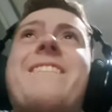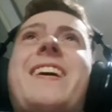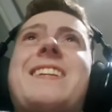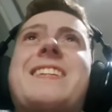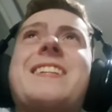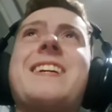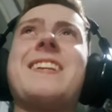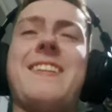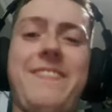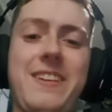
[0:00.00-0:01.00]
that's the end of
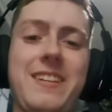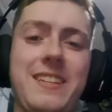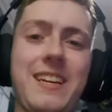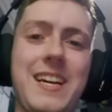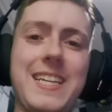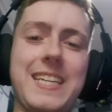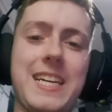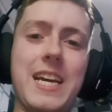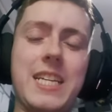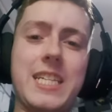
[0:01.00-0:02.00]
the video. Like,
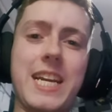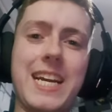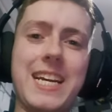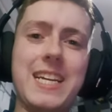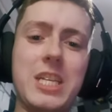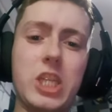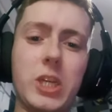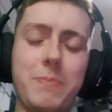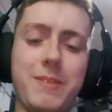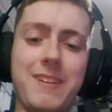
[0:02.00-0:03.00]
share,
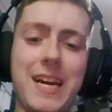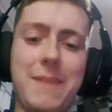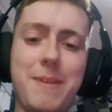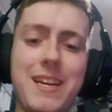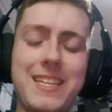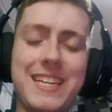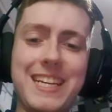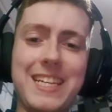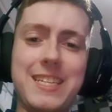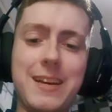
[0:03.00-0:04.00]
subscribe. See you
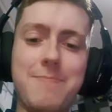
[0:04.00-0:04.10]
later.